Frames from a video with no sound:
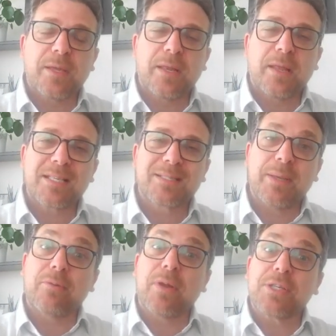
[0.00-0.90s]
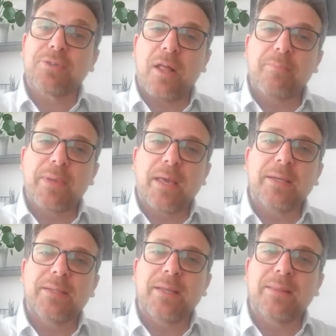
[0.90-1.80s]
and I explained the rationale
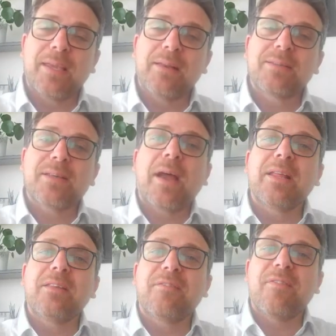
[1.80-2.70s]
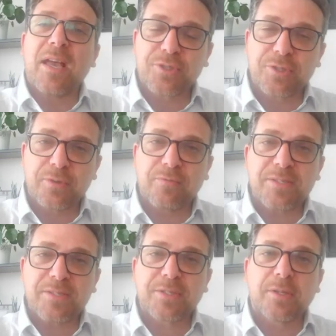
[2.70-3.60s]
behind that, kidneys are highly
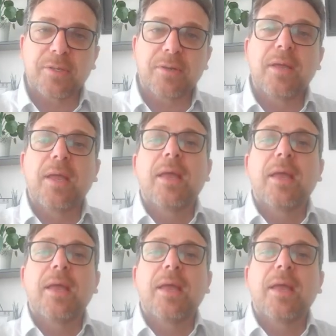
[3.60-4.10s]
vascular,